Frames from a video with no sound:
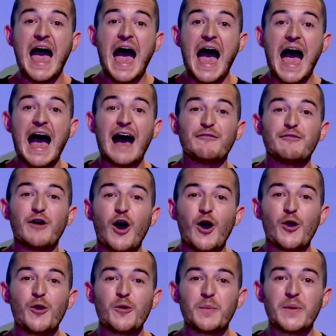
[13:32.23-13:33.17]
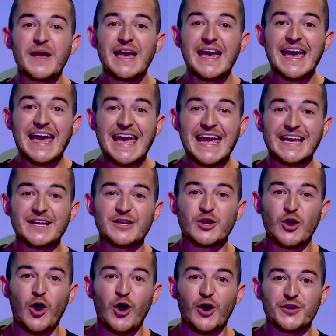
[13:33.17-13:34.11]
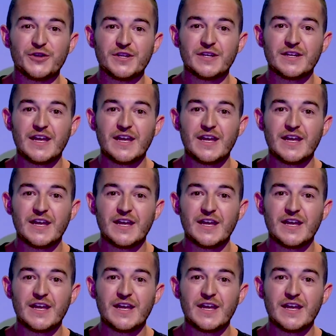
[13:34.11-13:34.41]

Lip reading: have hope in God.